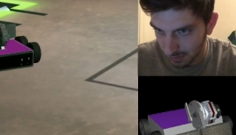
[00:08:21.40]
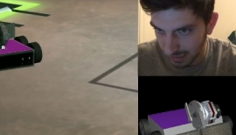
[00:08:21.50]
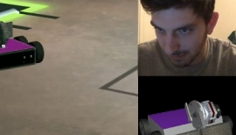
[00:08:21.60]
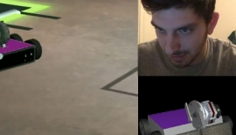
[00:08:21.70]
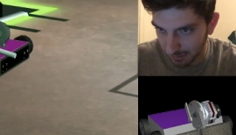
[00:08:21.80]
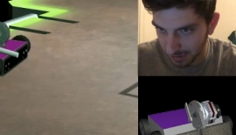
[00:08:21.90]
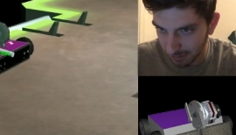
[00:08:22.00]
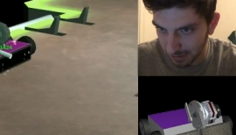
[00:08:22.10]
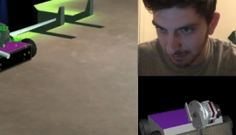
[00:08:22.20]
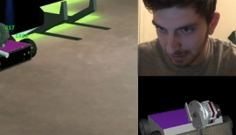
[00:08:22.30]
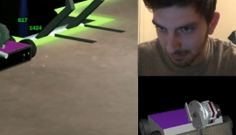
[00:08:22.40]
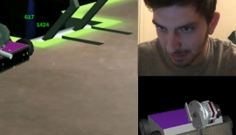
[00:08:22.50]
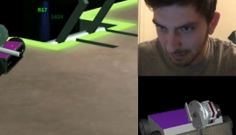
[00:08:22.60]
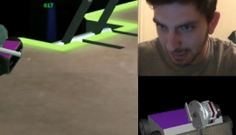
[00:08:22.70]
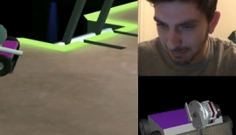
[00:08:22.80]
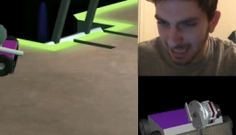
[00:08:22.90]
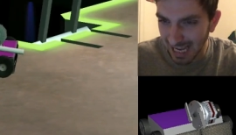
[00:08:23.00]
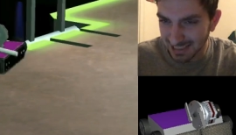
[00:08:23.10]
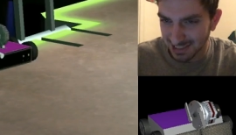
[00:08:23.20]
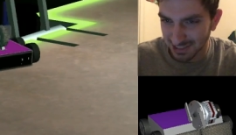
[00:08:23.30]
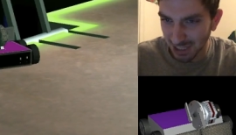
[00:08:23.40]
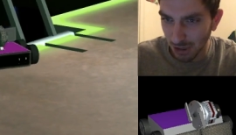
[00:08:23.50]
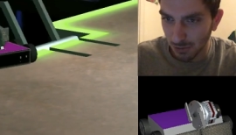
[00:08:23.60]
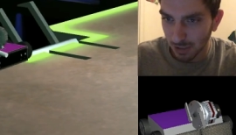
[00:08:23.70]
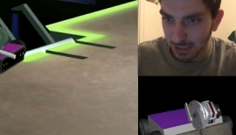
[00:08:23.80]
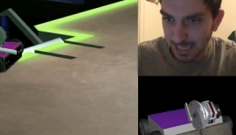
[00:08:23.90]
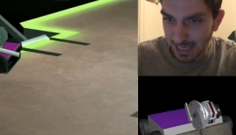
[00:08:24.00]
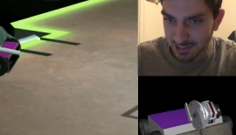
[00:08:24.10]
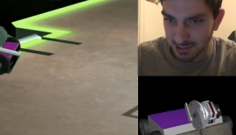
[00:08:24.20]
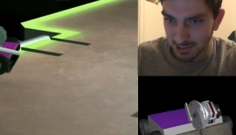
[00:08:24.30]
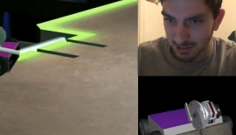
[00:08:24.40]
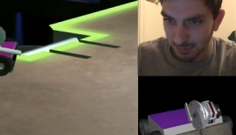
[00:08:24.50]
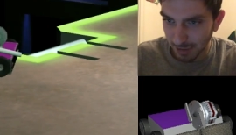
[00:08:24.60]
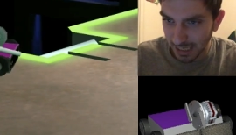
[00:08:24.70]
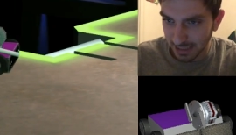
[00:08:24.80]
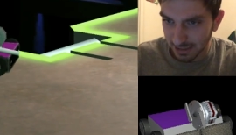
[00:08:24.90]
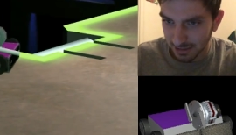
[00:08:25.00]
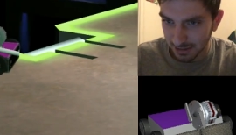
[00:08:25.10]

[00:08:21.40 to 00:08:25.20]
Got him, got him, got him, got him, got him, got him, got him. Yes! No! Yes! Wait!